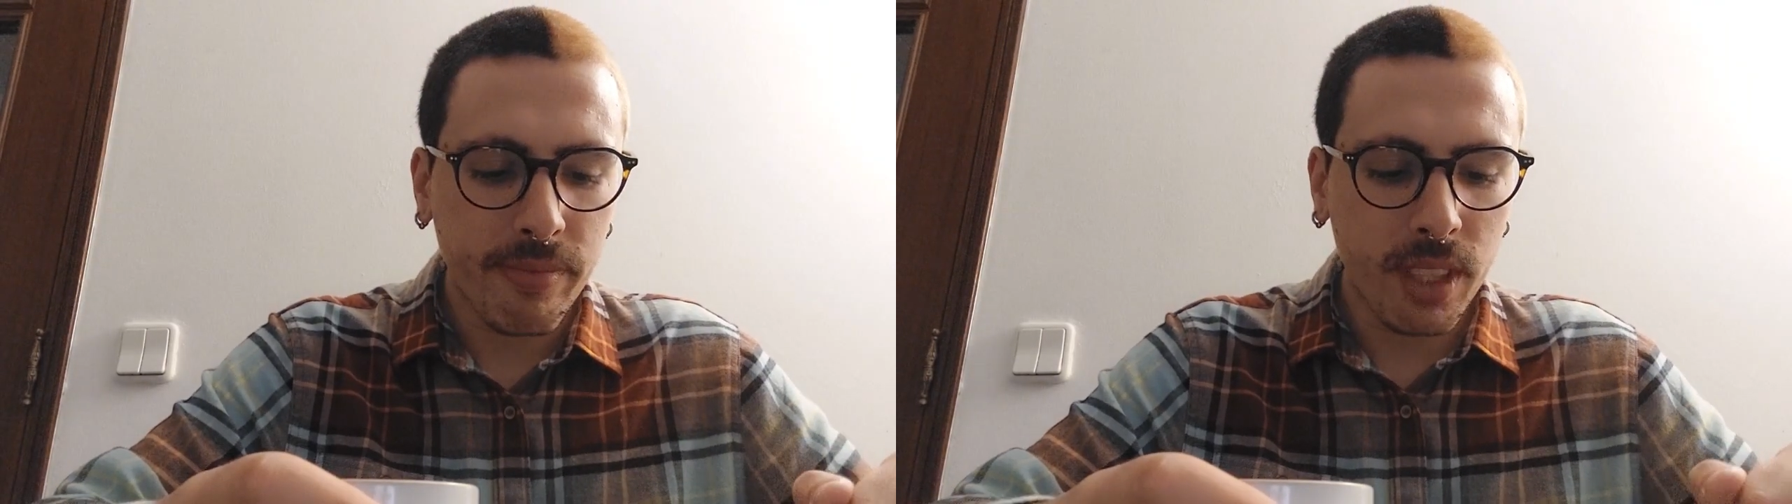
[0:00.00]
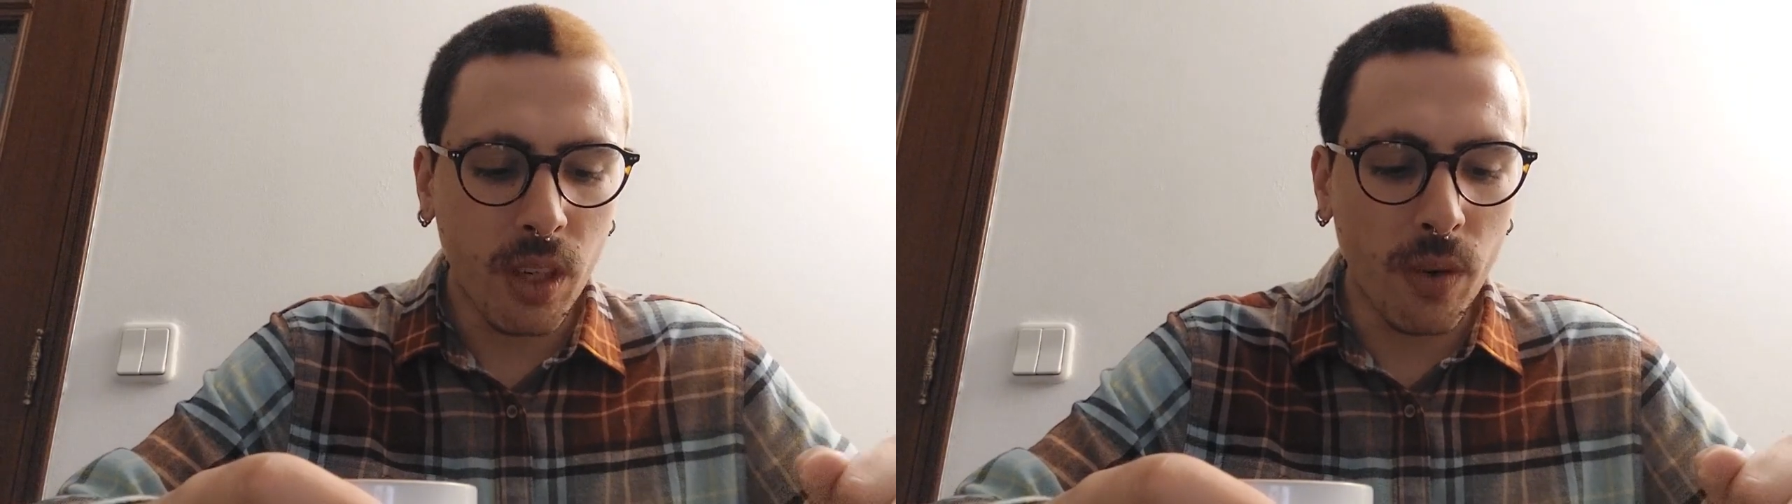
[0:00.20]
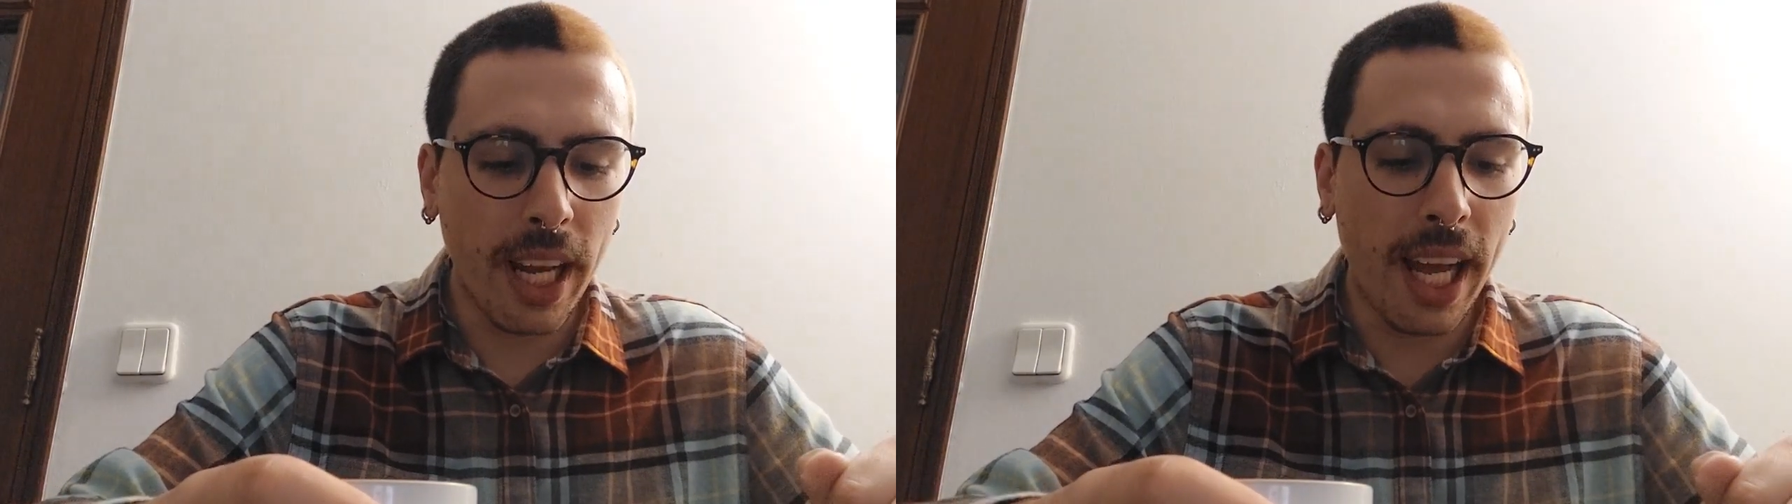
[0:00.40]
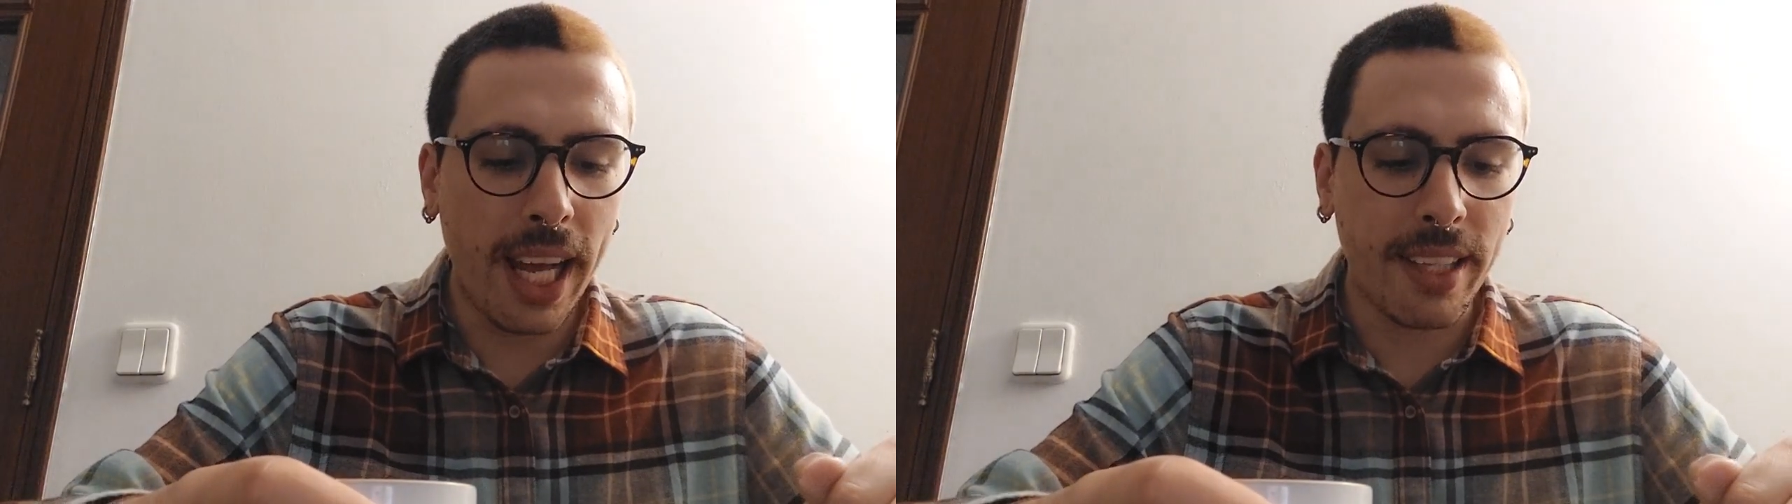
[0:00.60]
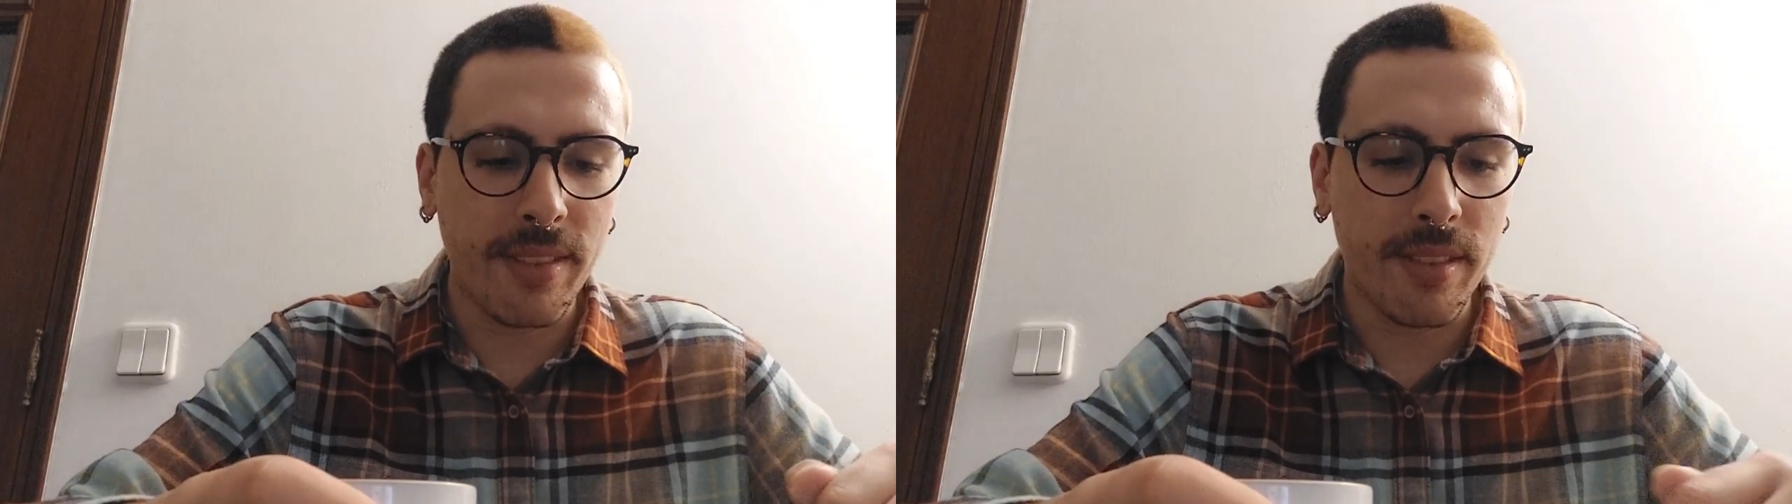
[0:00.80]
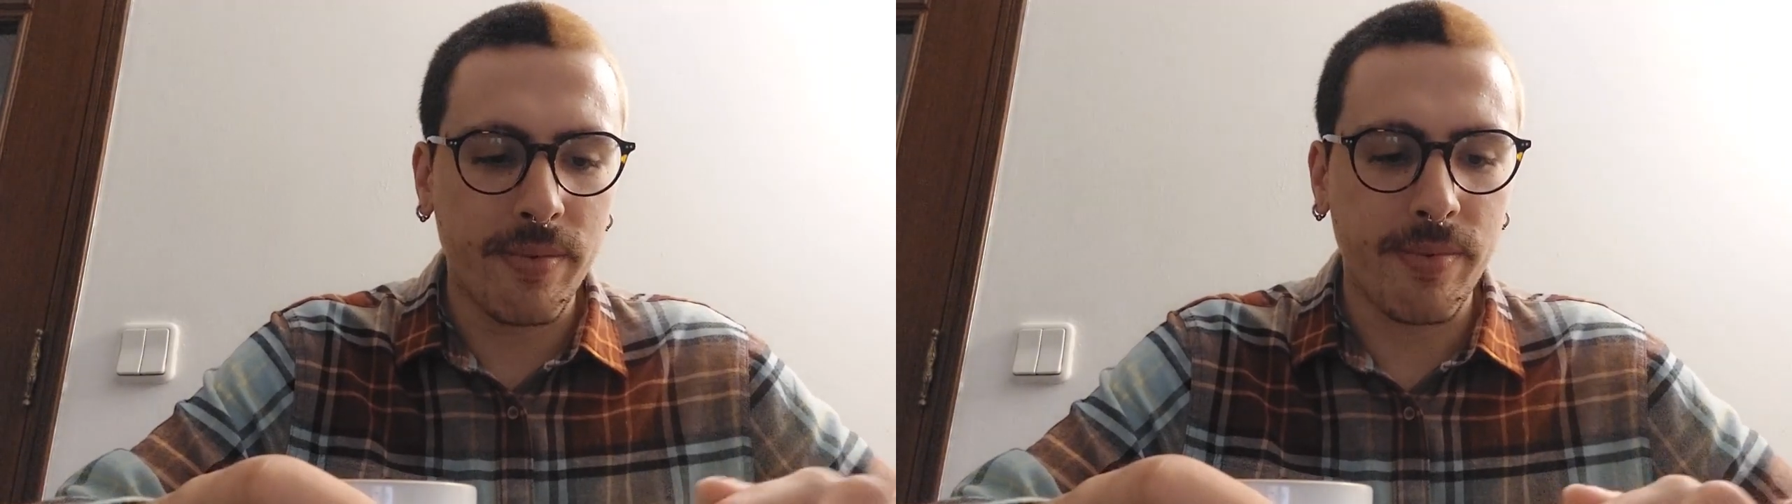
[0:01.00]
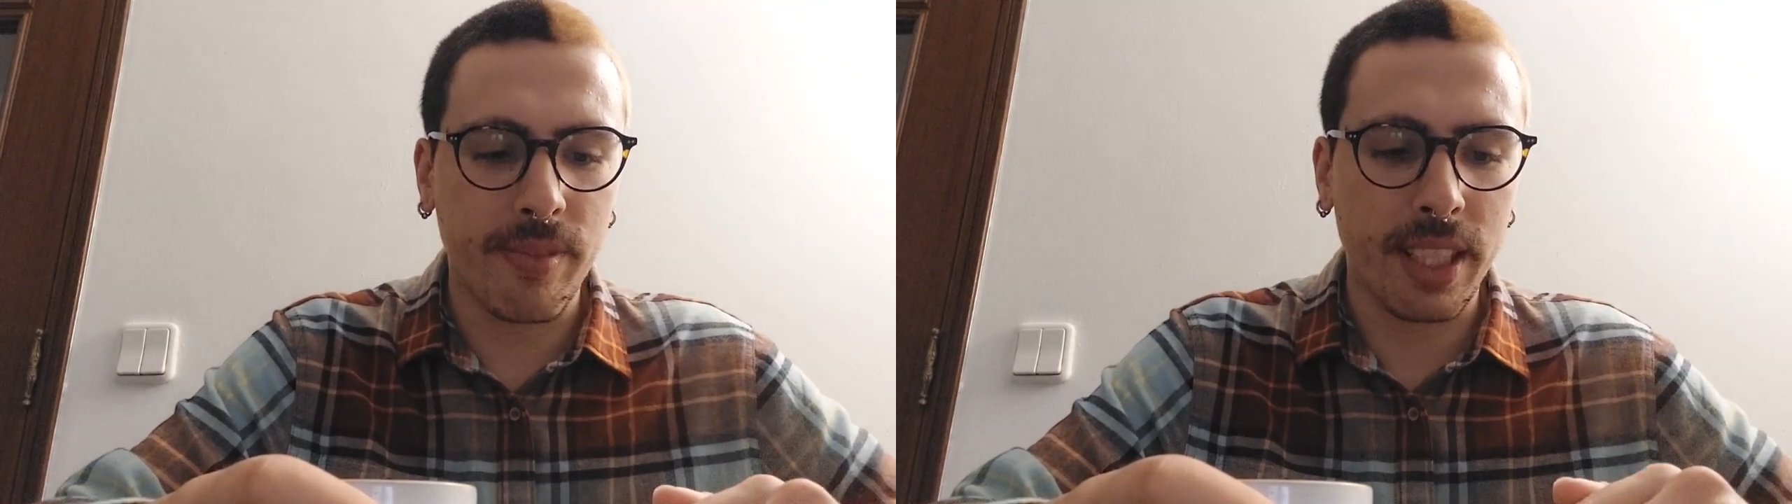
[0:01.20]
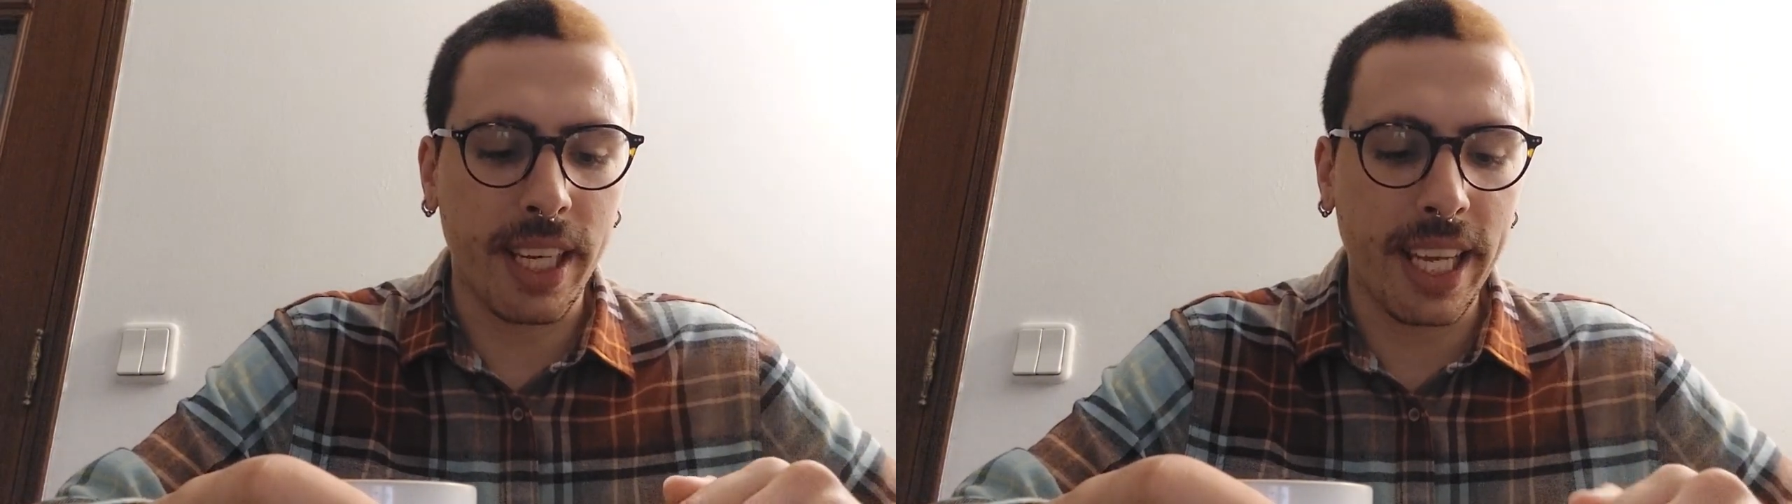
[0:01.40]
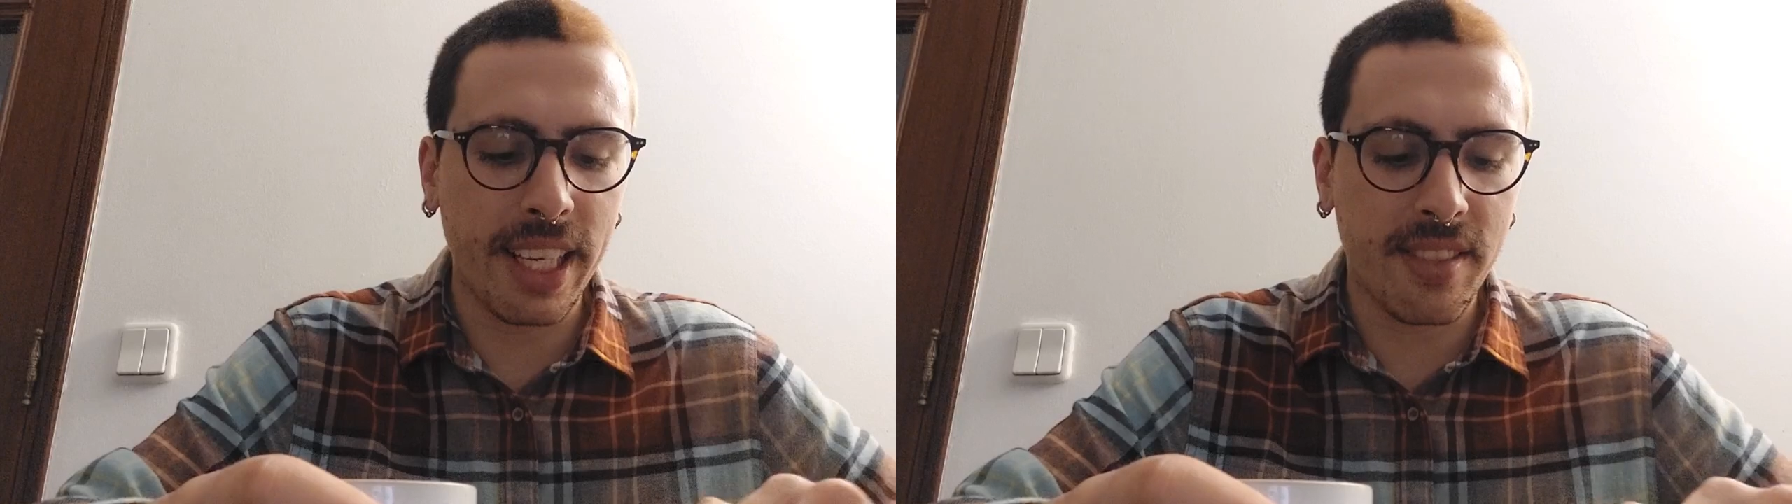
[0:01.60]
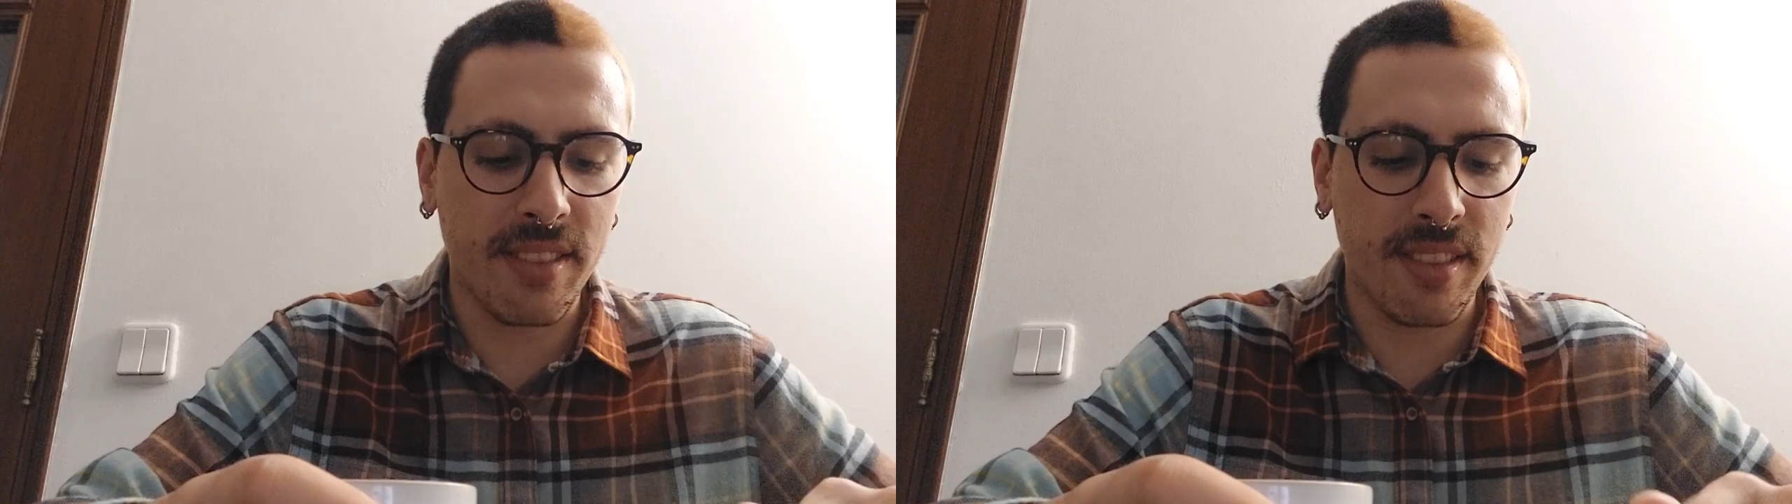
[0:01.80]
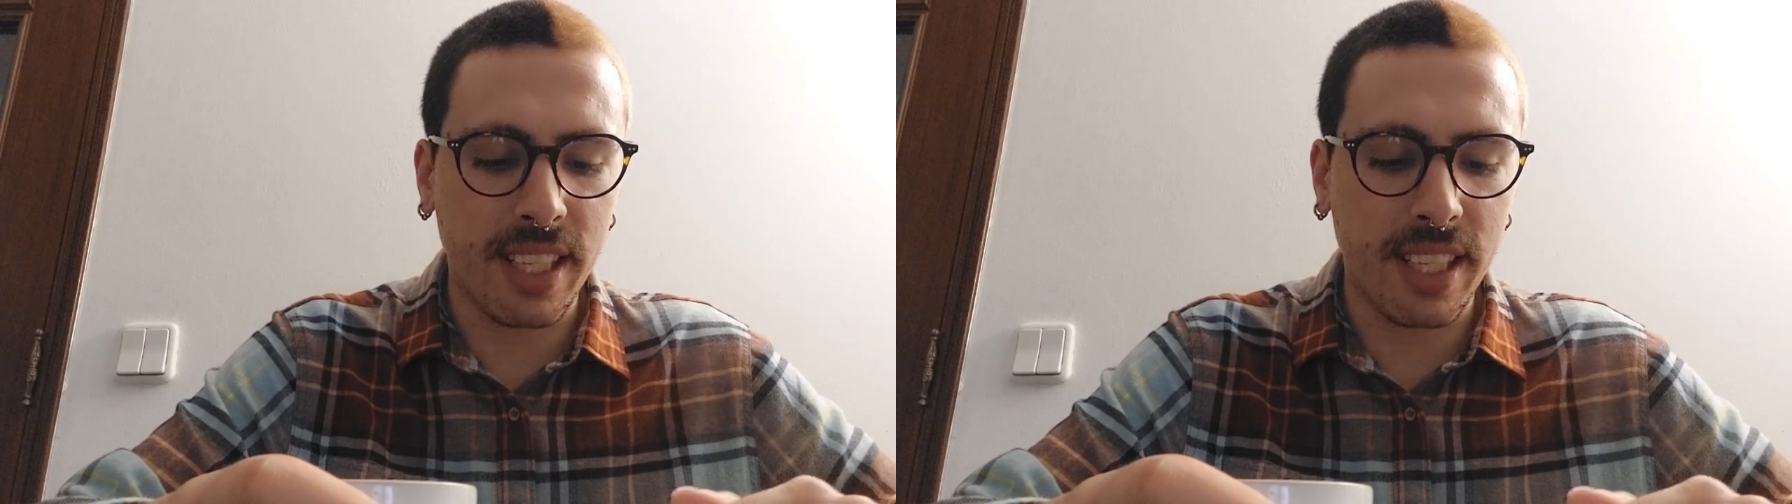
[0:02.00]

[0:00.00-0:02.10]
right the next